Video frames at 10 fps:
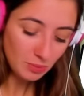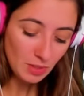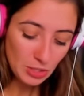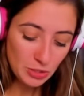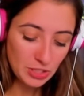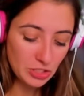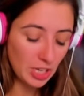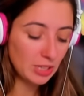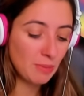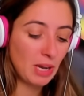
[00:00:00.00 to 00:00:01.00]
you can
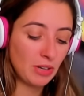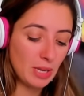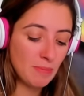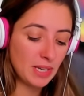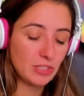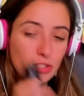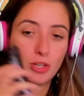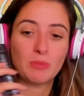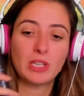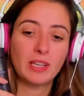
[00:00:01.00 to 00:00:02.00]
check them out in my
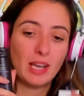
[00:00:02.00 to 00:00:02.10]
description.